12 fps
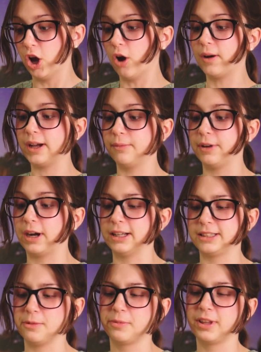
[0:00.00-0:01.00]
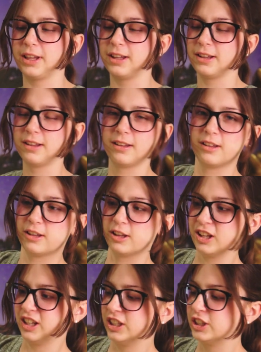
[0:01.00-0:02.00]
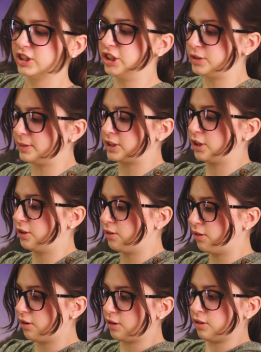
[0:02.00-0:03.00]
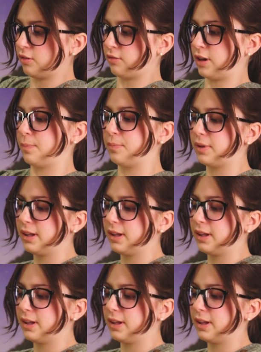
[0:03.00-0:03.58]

Okay, we got something. So was supposed to rip.